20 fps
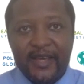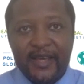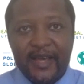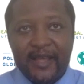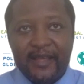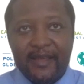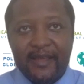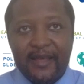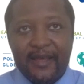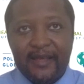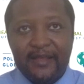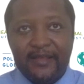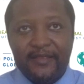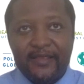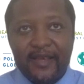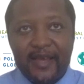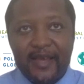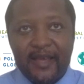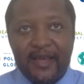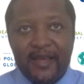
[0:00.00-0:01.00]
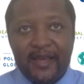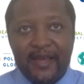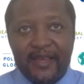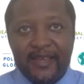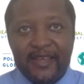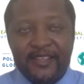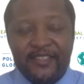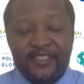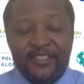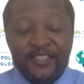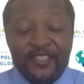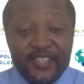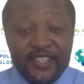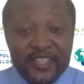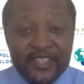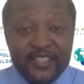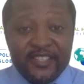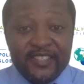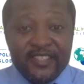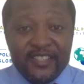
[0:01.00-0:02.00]
I guess the
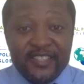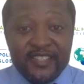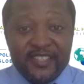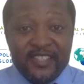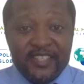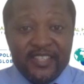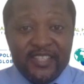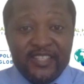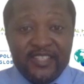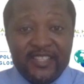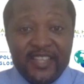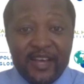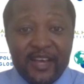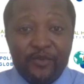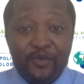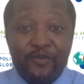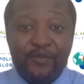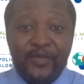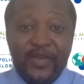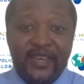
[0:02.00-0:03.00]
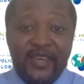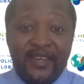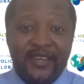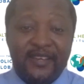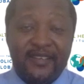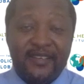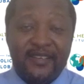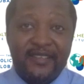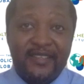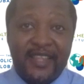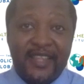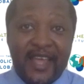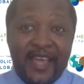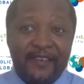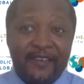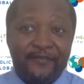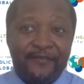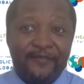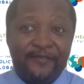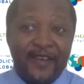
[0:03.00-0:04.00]
seeds that will make
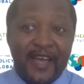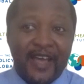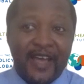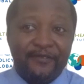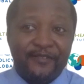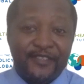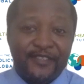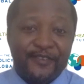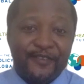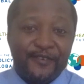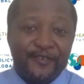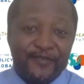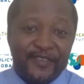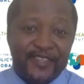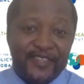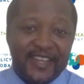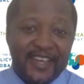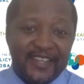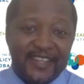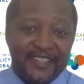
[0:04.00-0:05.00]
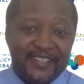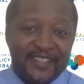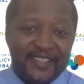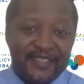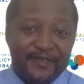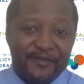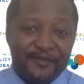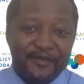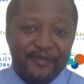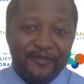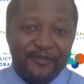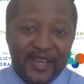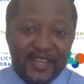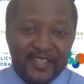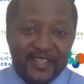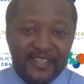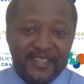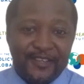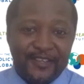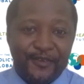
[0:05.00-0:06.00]
life after COVID-19
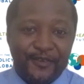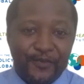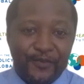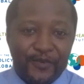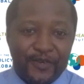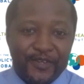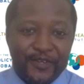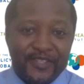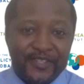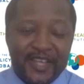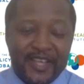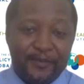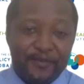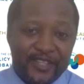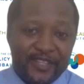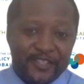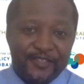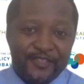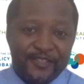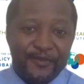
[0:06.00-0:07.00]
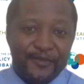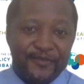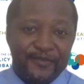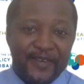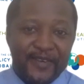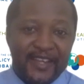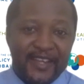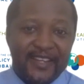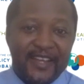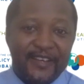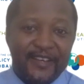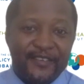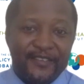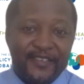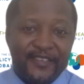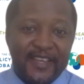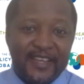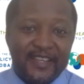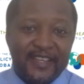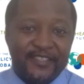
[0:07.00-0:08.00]
better or worse are being sowed right now,
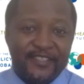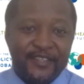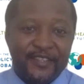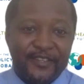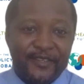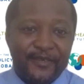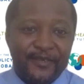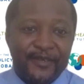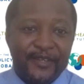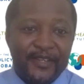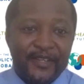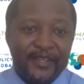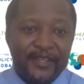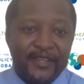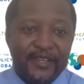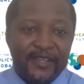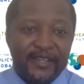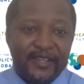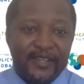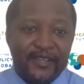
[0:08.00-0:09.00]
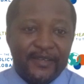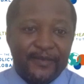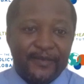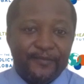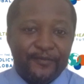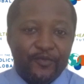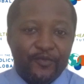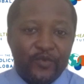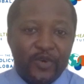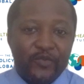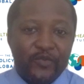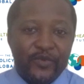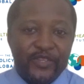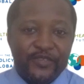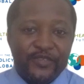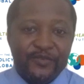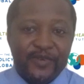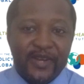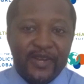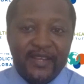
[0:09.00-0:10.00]
and so what we
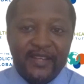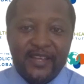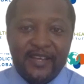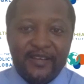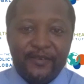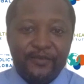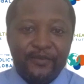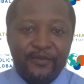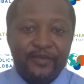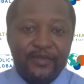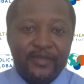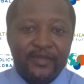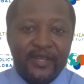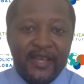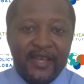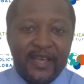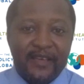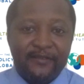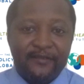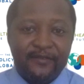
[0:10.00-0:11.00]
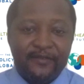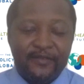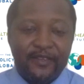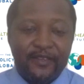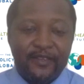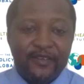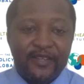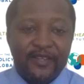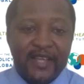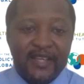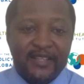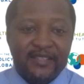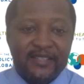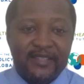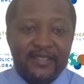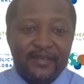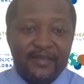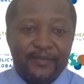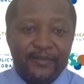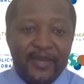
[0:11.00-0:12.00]
do right now will have
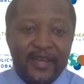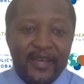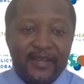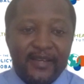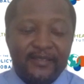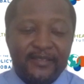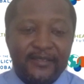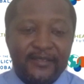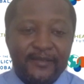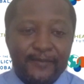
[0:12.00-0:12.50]
long-lasting impacts.